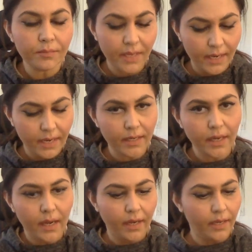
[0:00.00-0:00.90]
and
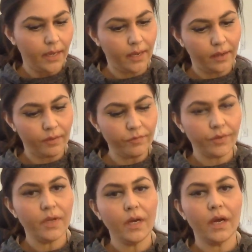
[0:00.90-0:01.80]
I have
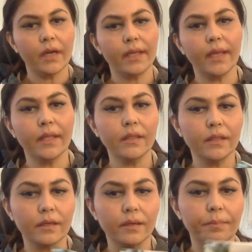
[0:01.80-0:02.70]
again
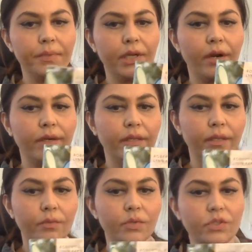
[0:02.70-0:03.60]
the
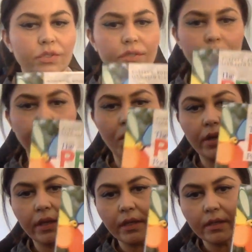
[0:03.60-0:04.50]
PRT, which is the
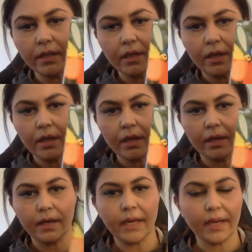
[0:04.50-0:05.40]
Pocket
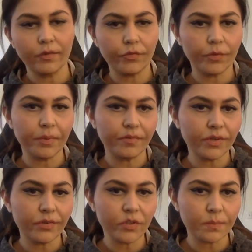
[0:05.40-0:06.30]
Guide for
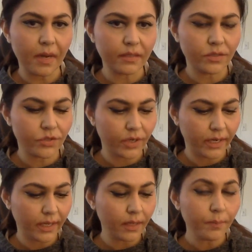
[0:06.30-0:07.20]
Pivotal Response
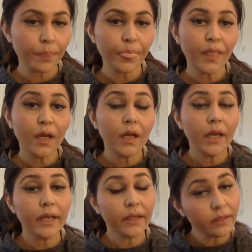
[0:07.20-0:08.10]
Training.
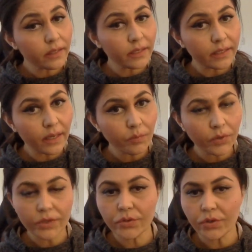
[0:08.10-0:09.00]
Another thing that I
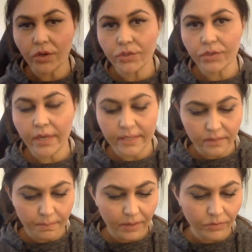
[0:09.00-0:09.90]
wanted to talk to you guys
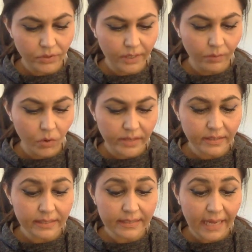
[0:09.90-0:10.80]
about today was
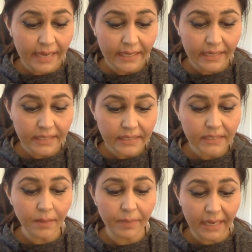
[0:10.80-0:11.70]
the
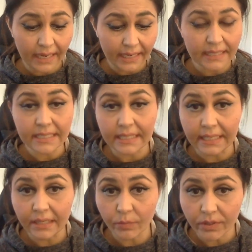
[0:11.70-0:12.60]
science behind
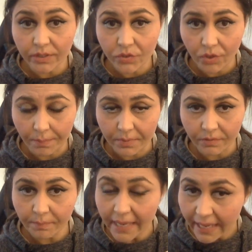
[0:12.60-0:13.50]
dealing with
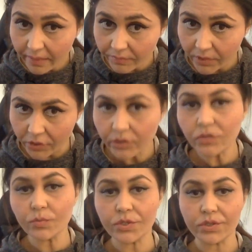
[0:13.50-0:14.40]
disruptive
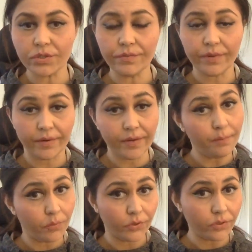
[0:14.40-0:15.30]
behaviors, which is a very
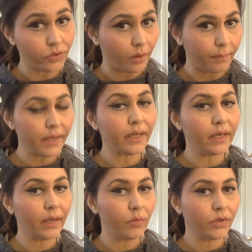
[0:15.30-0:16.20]
important topic,
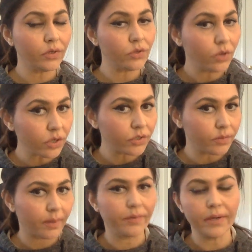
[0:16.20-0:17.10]
and I wanted to talk to you
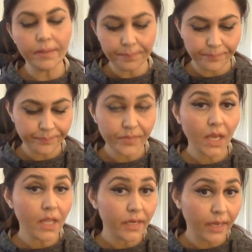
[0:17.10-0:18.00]
about it.
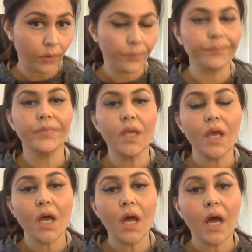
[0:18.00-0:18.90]
Now,
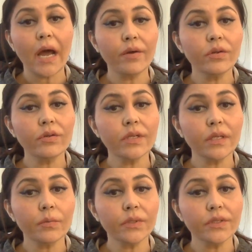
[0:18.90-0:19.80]
how do you
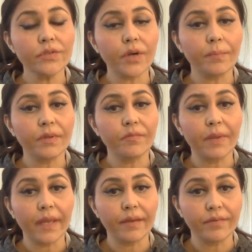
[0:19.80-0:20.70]
deal with disruptive
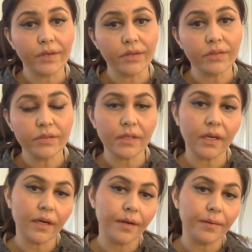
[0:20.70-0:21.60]
behaviors?
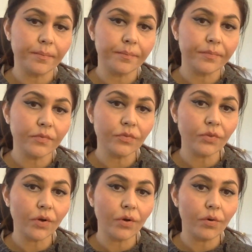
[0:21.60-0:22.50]

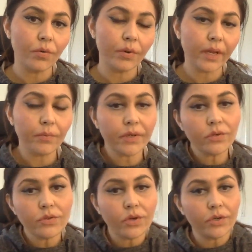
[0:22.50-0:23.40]
What I wanted
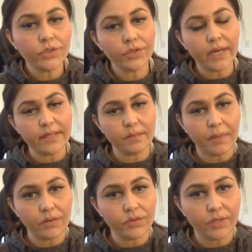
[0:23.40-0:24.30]
to talk to you guys
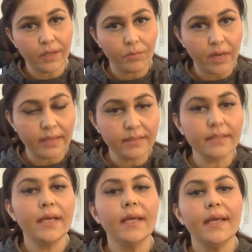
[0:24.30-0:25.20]
about today was